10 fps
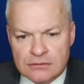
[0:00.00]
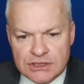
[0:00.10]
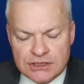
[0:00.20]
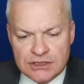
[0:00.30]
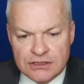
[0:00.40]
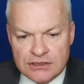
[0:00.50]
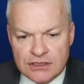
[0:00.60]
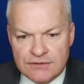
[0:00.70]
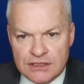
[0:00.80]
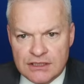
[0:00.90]
which turns
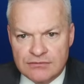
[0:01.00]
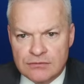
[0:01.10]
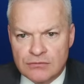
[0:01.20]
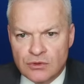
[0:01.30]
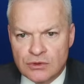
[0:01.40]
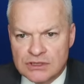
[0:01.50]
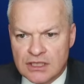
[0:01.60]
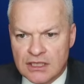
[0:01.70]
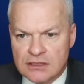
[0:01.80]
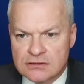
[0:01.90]
over even more
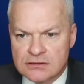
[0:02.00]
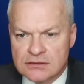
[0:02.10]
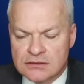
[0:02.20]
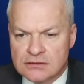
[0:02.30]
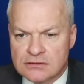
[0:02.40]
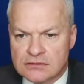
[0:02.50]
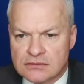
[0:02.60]
tiles.